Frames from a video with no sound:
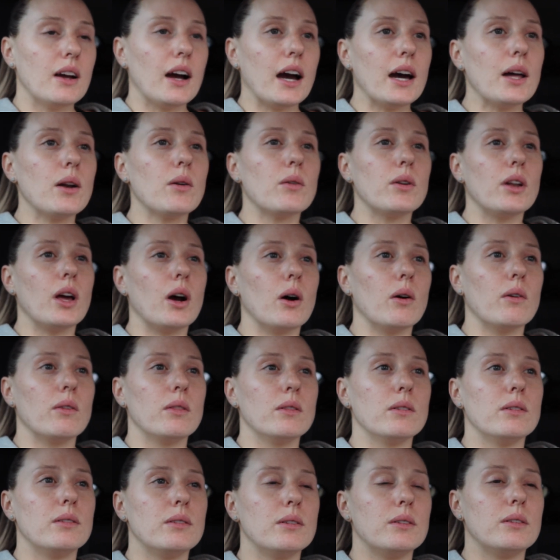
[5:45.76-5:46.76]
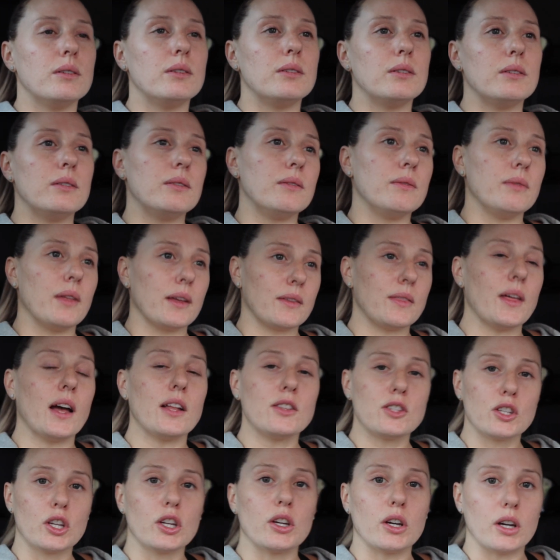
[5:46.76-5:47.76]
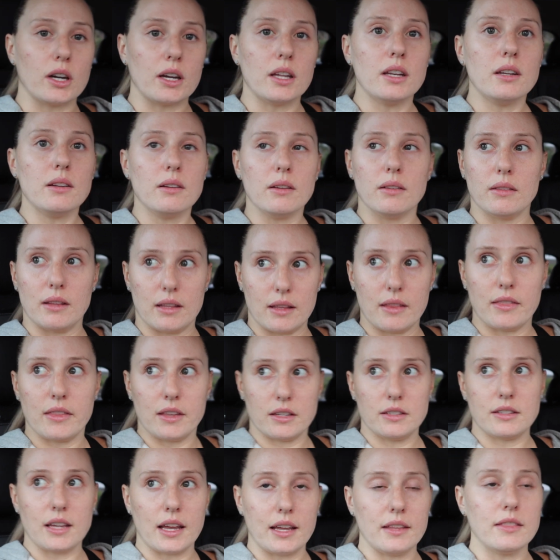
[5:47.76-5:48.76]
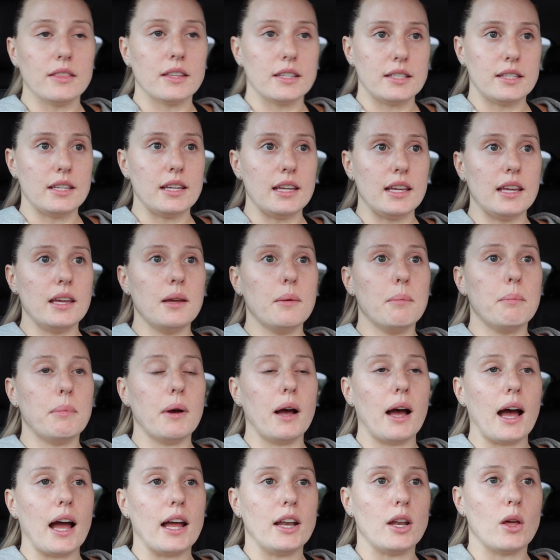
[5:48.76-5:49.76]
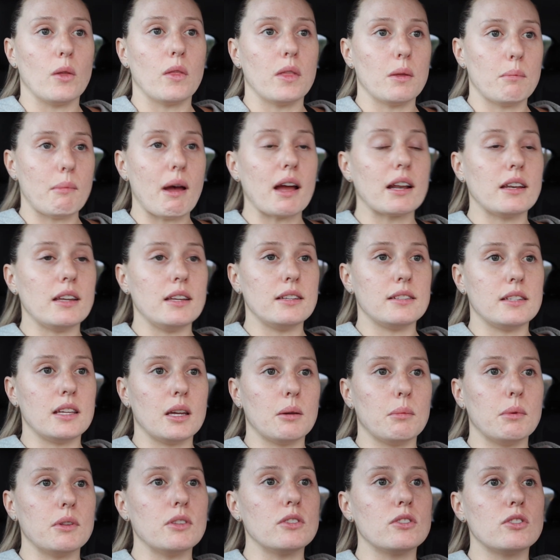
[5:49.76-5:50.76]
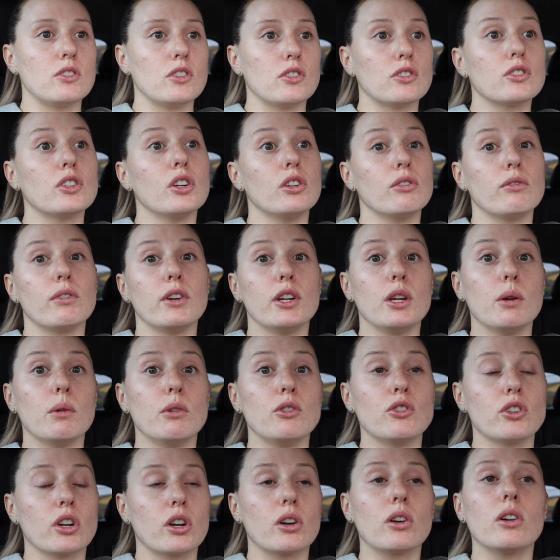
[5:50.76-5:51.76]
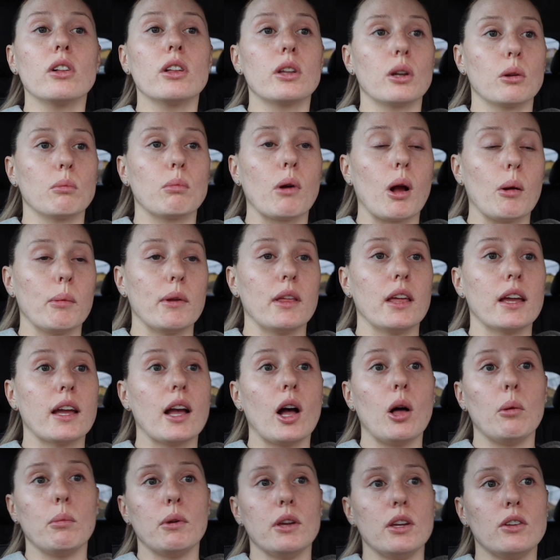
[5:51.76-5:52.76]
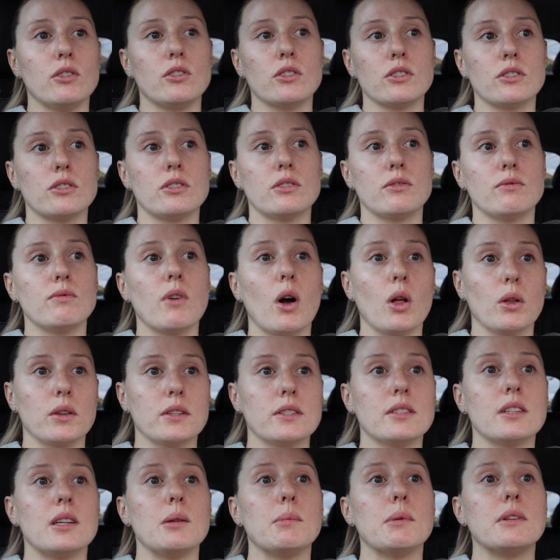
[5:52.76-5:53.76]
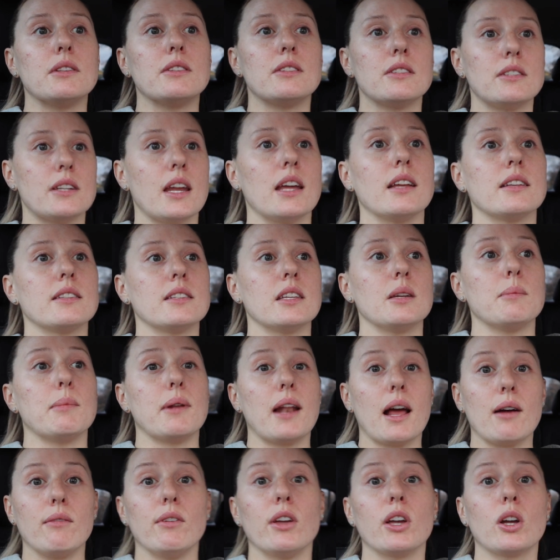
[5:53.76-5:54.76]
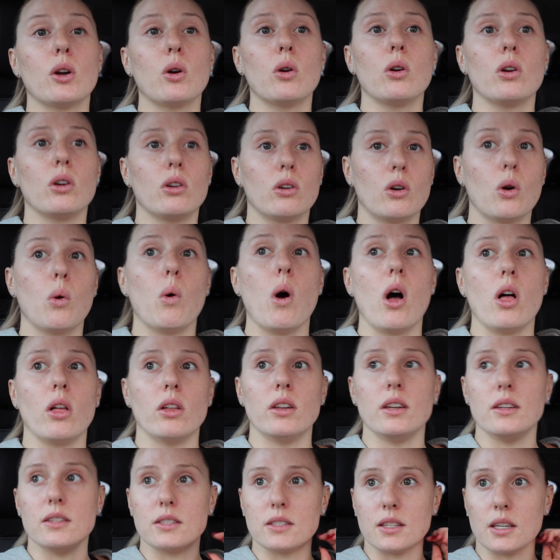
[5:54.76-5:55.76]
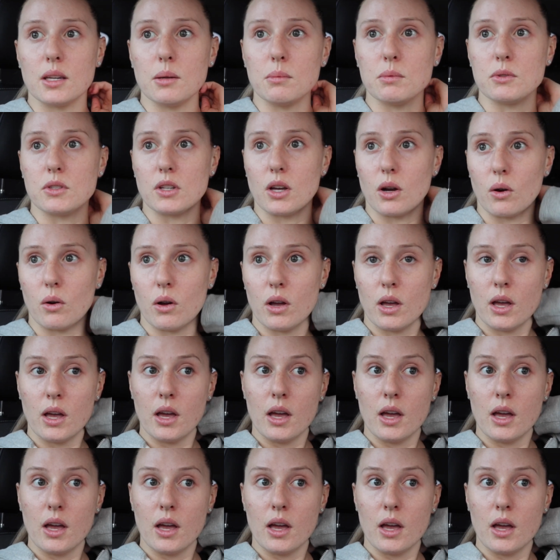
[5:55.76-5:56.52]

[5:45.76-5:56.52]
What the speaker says: I don't know, like that's good, the tea, but I know the magnesium is just good for you in general and it'll probably like help me just fall asleep and stay asleep and have like quality sleep, so